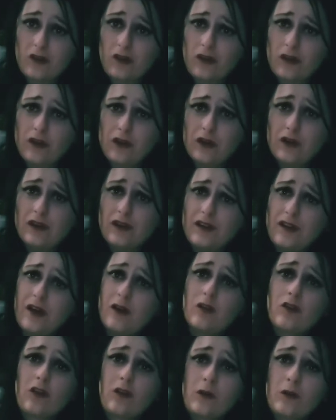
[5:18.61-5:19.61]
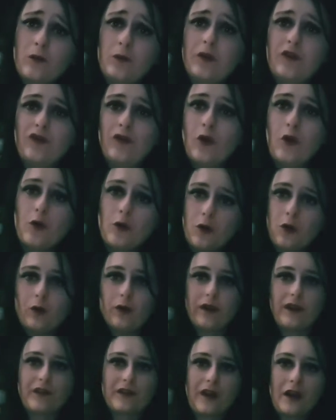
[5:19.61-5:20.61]
You can tell before all
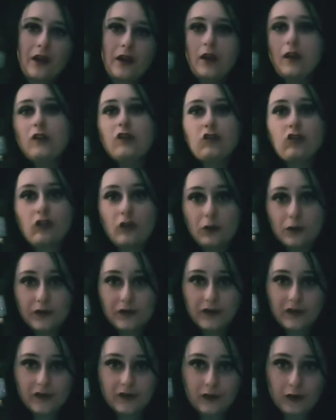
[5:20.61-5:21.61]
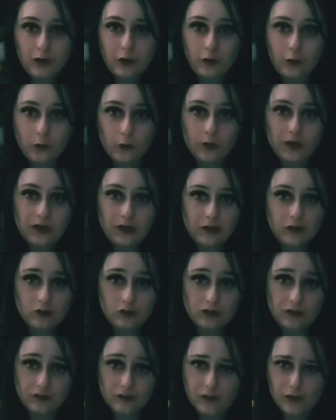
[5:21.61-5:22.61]
this, she was this
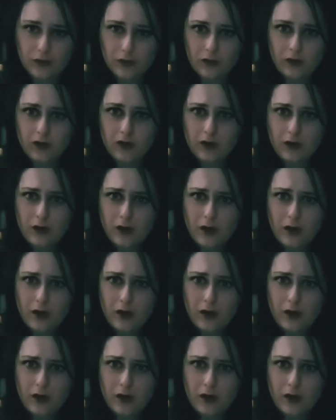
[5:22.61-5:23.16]
career-driven,